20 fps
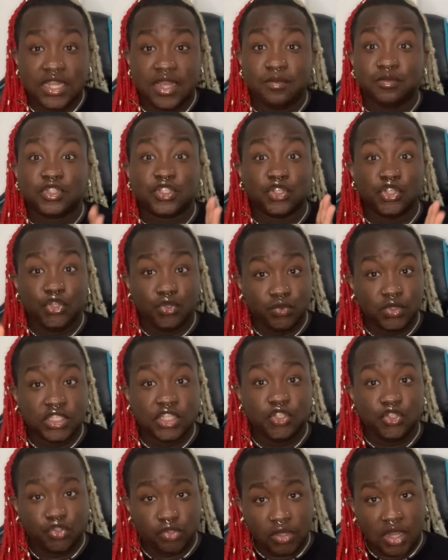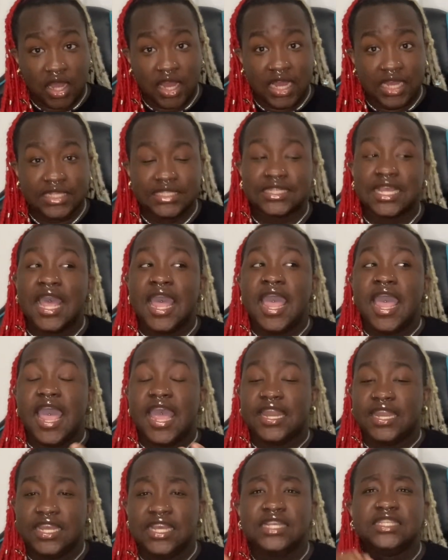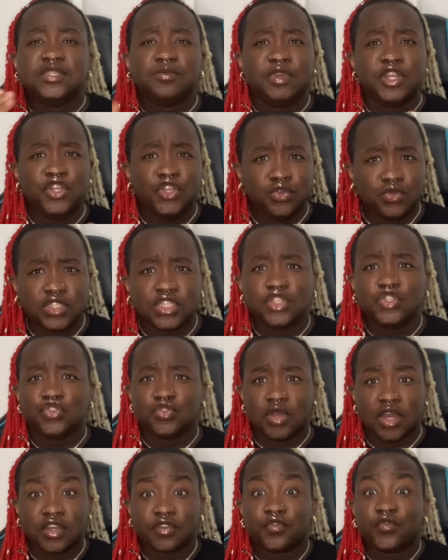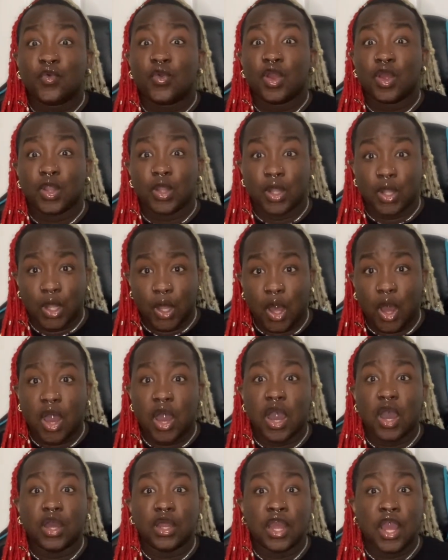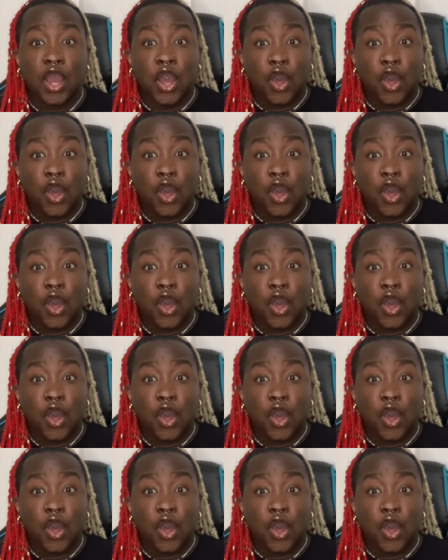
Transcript: him to using drugs, and he's been using drugs for a long